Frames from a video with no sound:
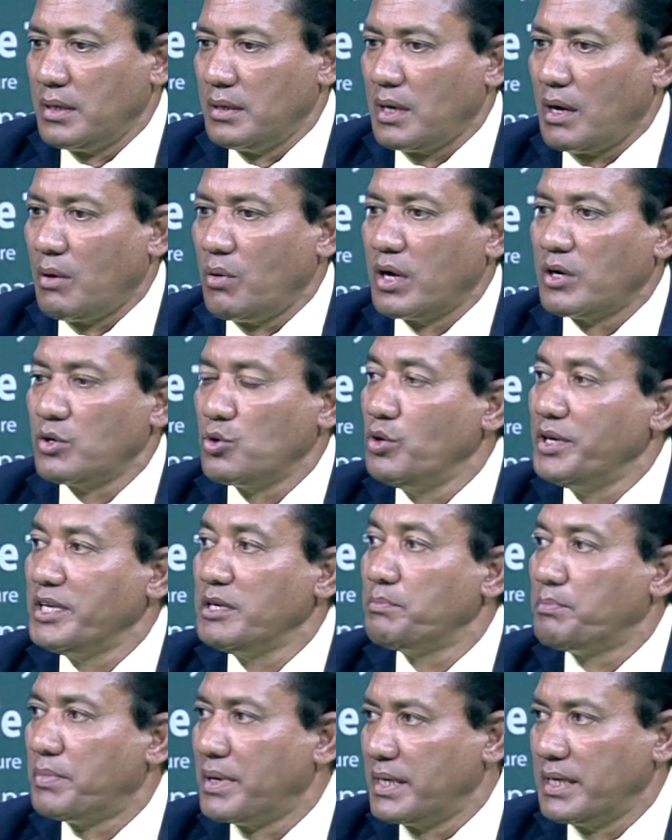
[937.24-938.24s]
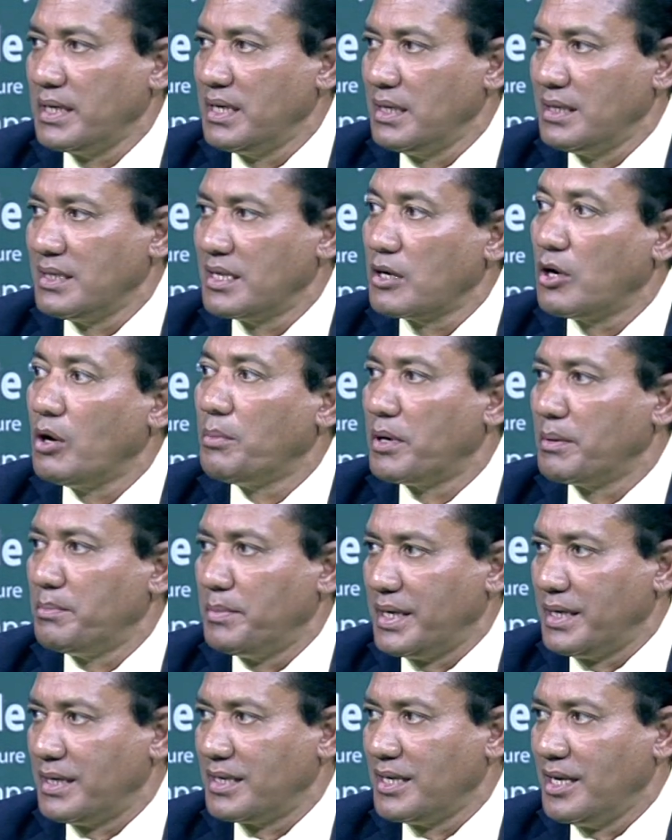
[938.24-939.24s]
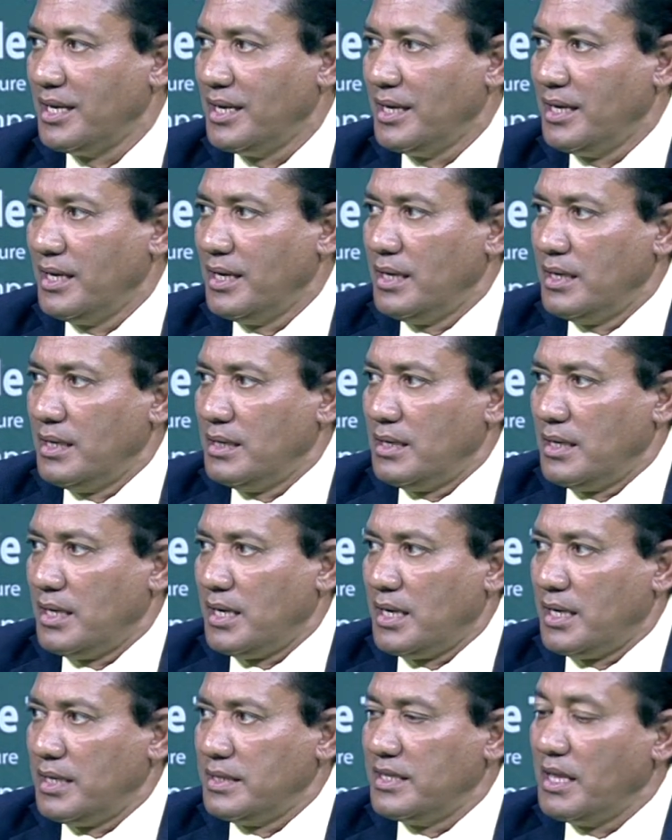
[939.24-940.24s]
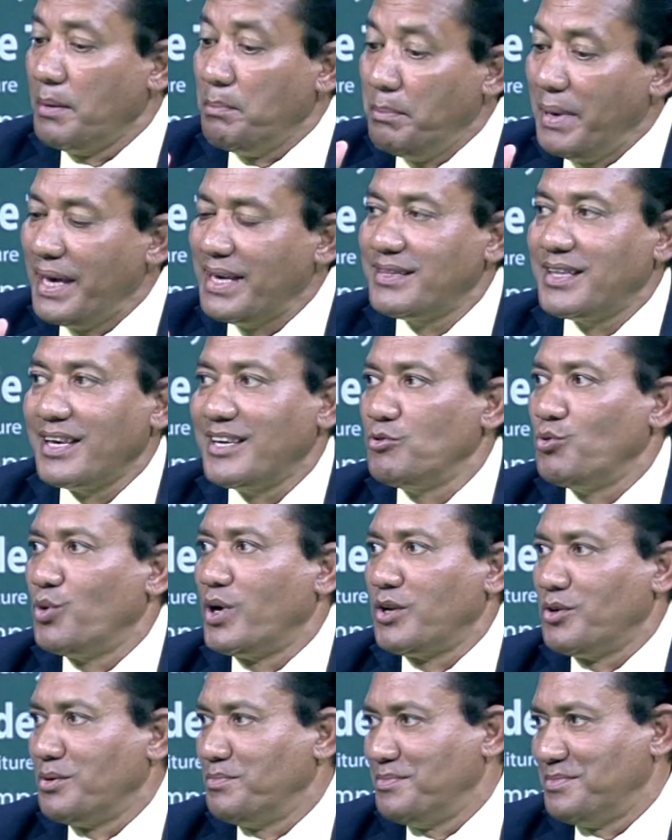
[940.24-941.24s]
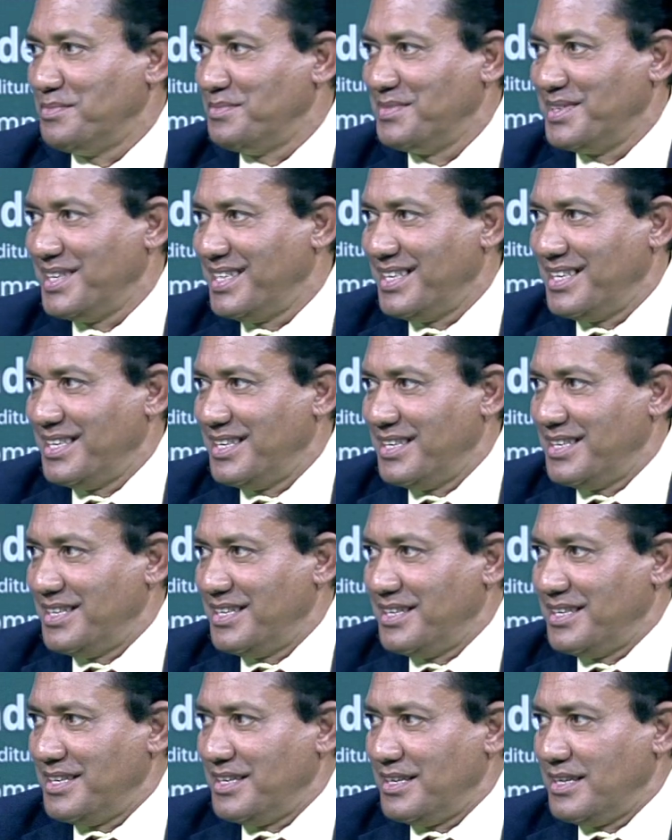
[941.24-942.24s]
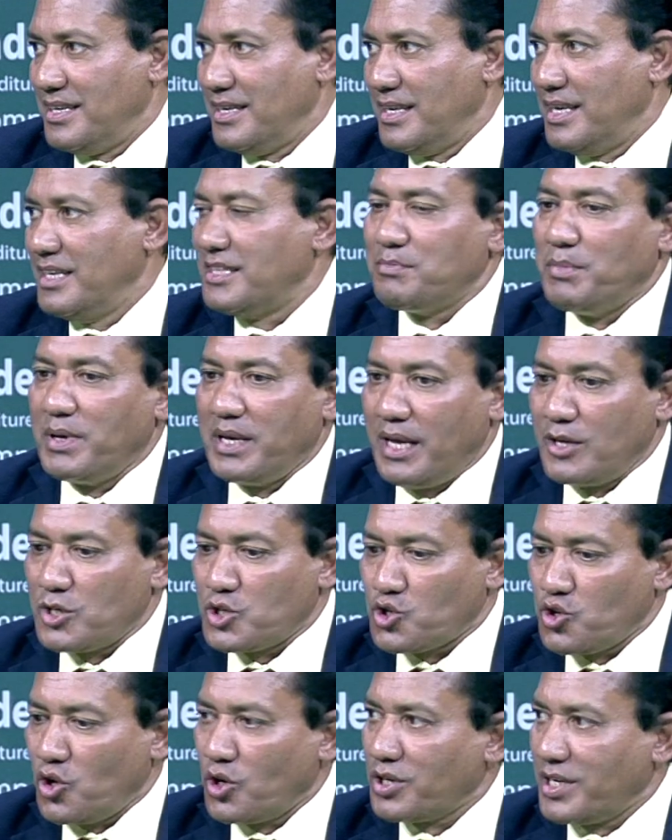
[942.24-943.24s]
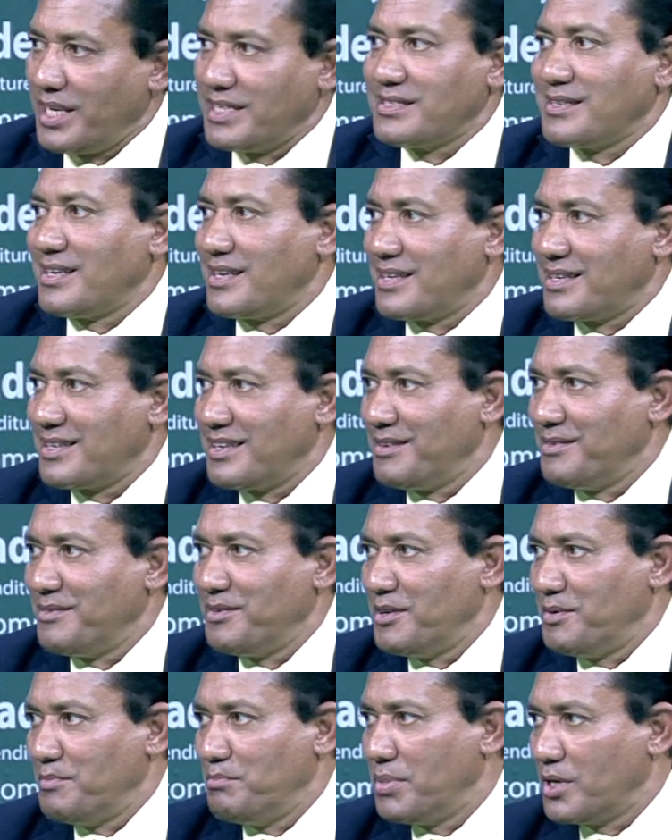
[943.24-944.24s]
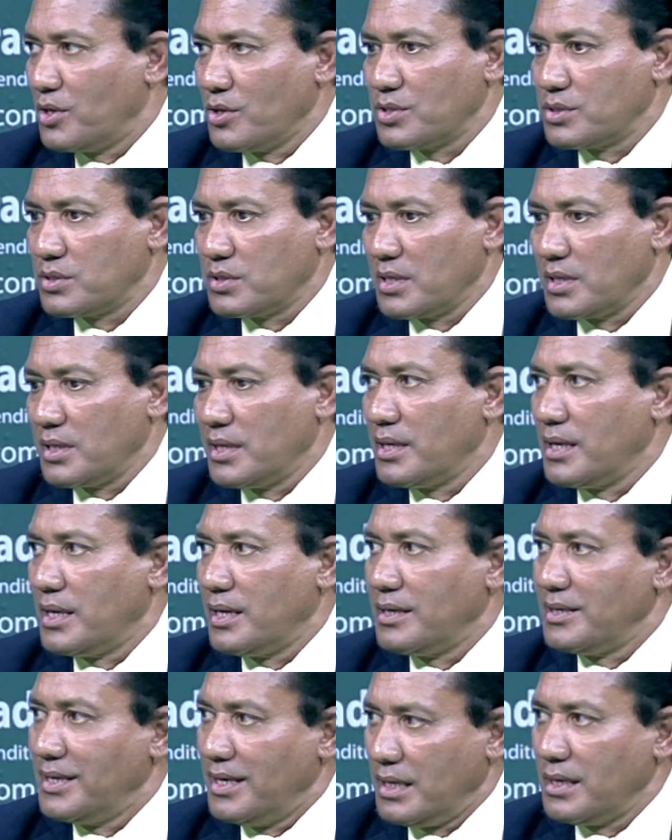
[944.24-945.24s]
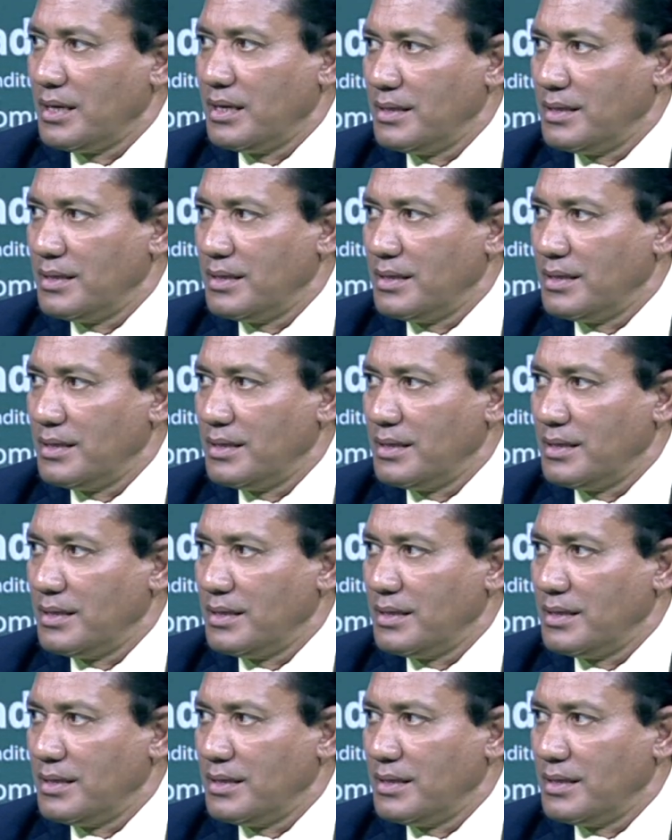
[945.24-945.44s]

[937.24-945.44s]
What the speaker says: our ruling party in the government. They make the hero alarm. It's my short answer because yeah.